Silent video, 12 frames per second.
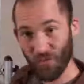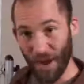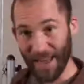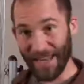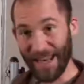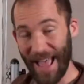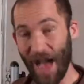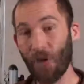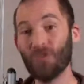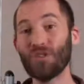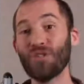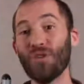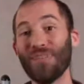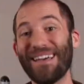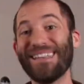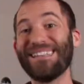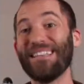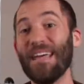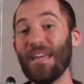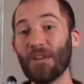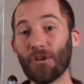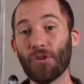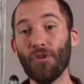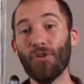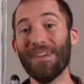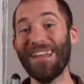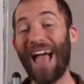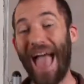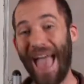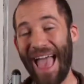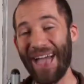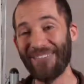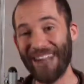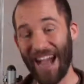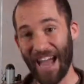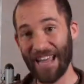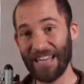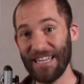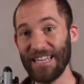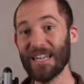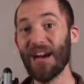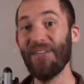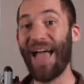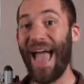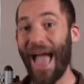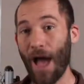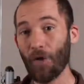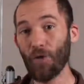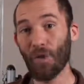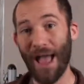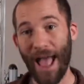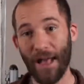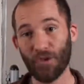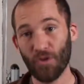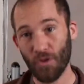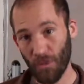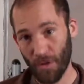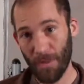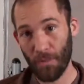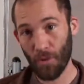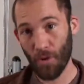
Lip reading: write it out so that later you can have an idea of how you are actually going to be